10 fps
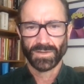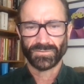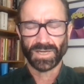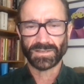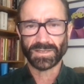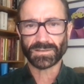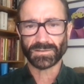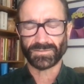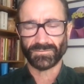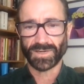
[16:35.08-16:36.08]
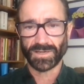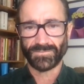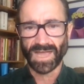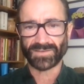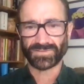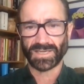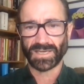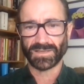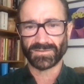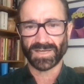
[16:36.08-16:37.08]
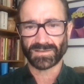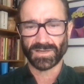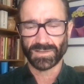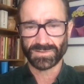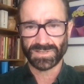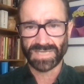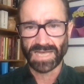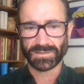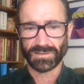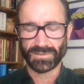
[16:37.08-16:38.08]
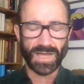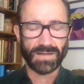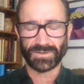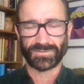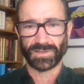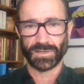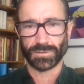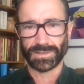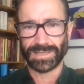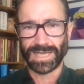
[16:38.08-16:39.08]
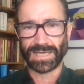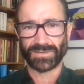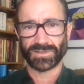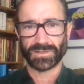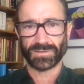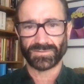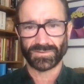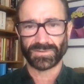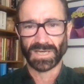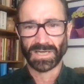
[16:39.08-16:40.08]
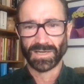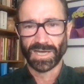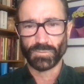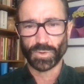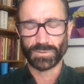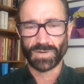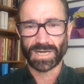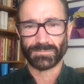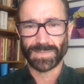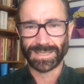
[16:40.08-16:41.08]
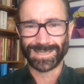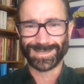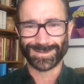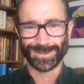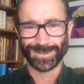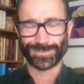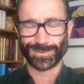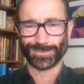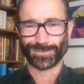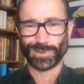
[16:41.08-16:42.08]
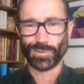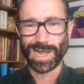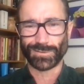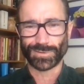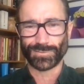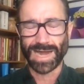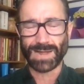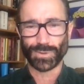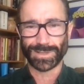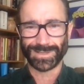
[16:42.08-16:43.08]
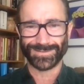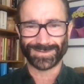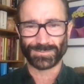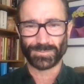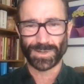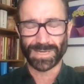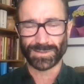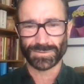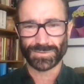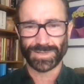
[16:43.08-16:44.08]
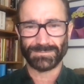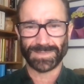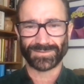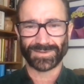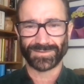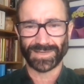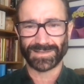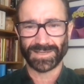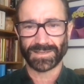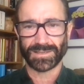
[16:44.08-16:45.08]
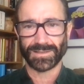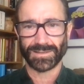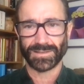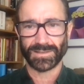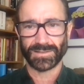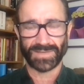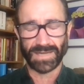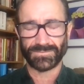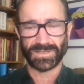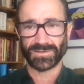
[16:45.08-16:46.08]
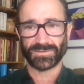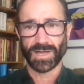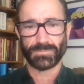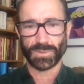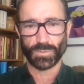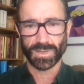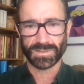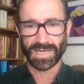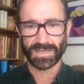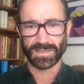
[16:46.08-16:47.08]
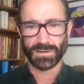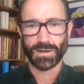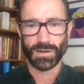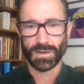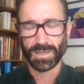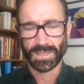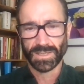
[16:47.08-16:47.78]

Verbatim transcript: So I think there's some very fascinating technologies out there. It's obviously early days, and this is, I wouldn't recommend any of the listeners go out and grab one of these experimental treatments, because I think uh, safety has not been worked out at all.